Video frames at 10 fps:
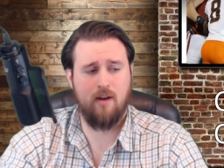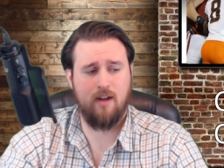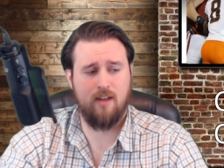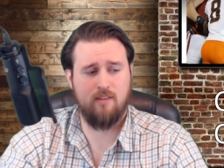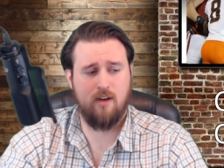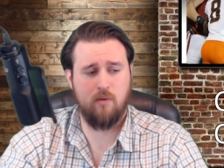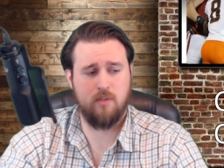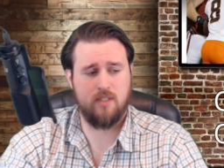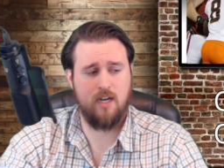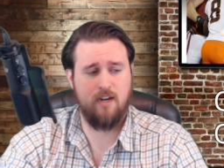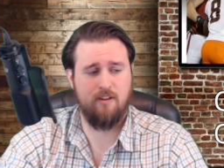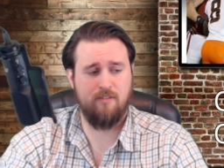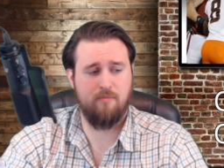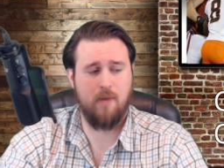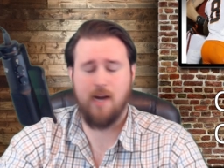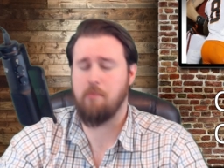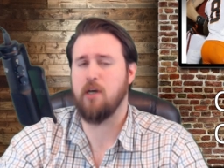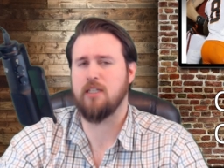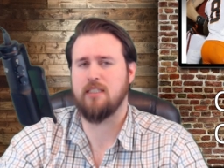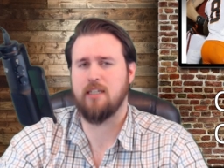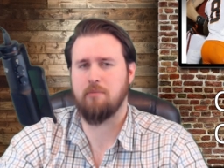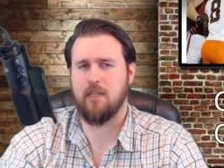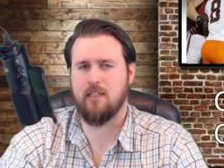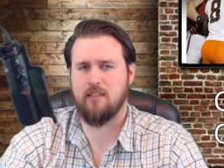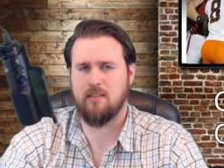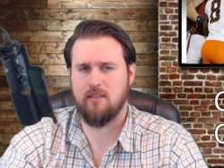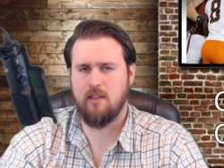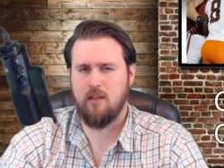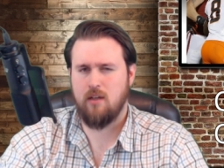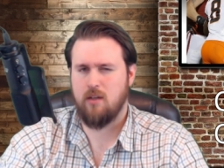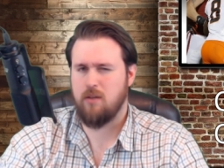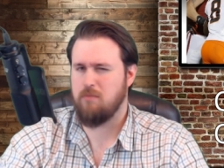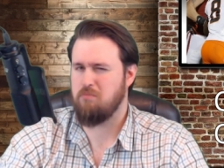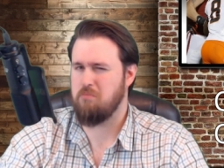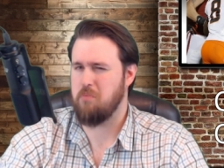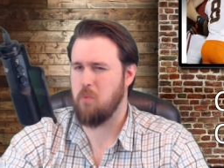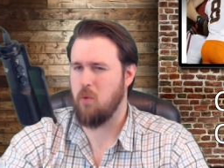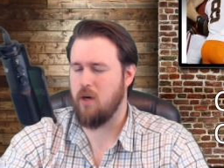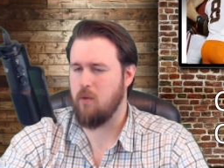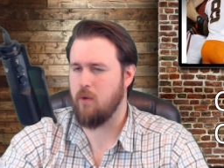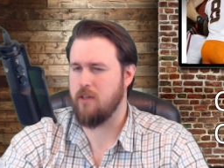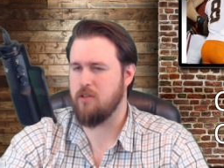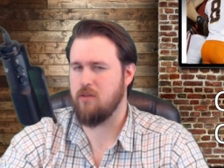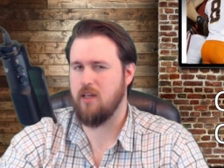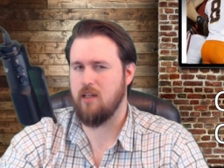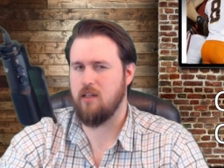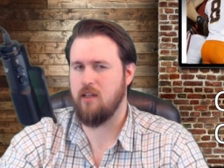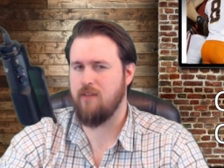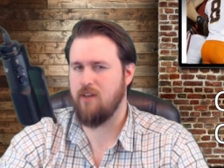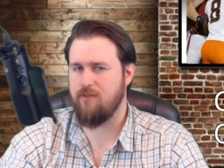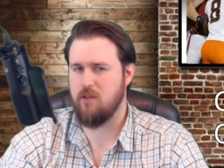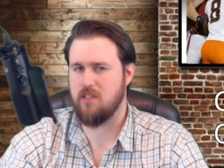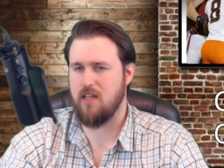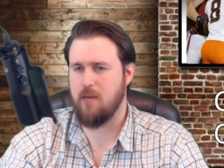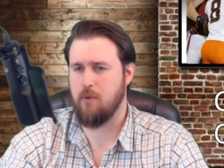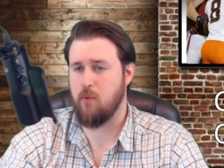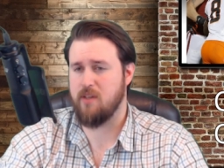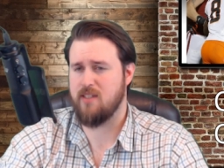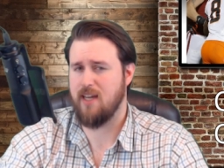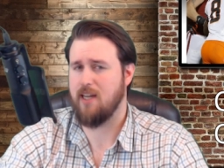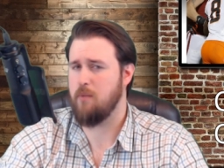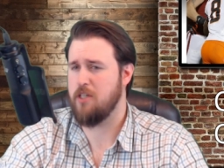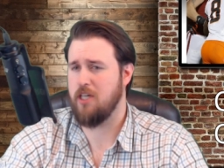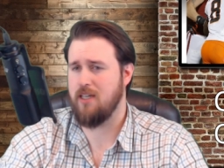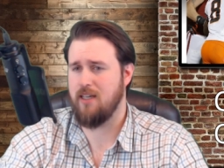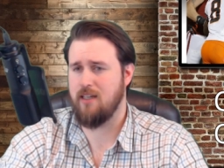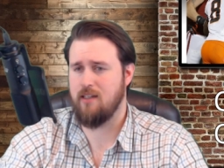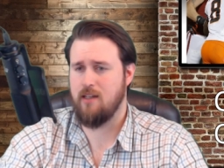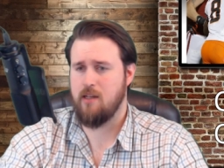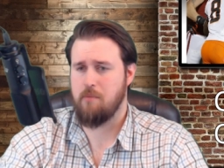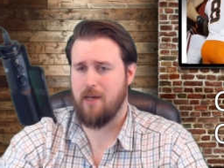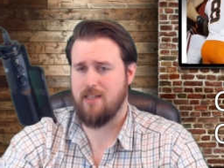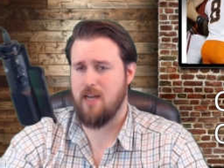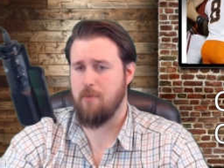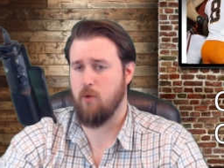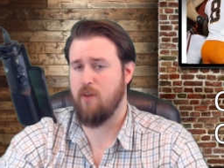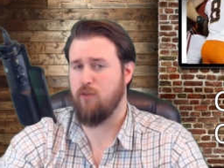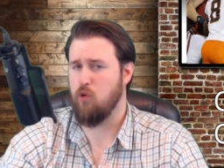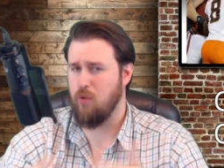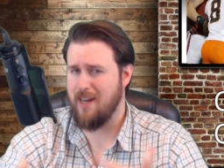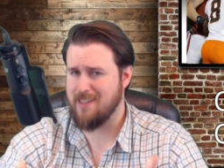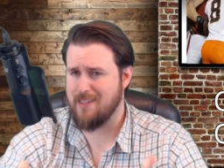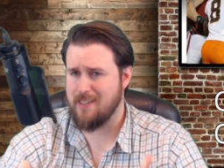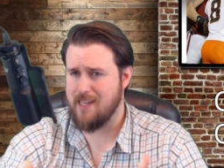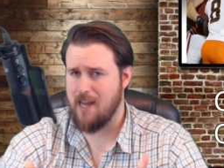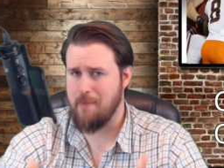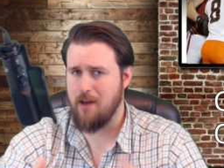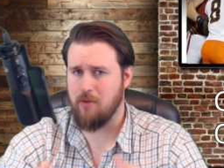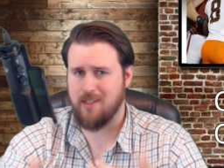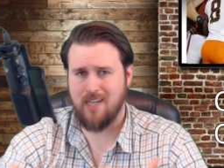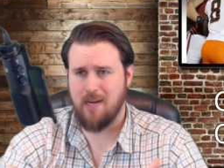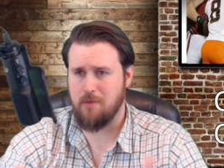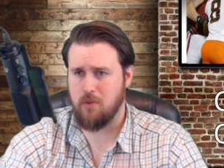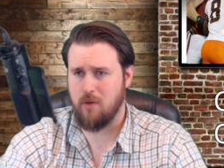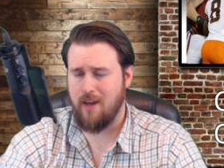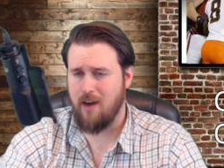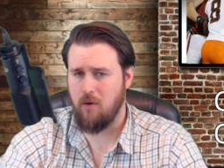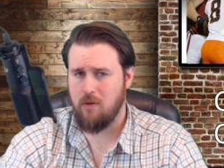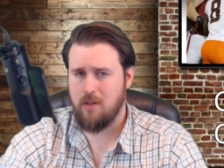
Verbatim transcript: it, I thought was kind of mind boggling because what, what did you think? Even if you slide with one second, which he did, by the time the ref grants the timeout, the time has run out.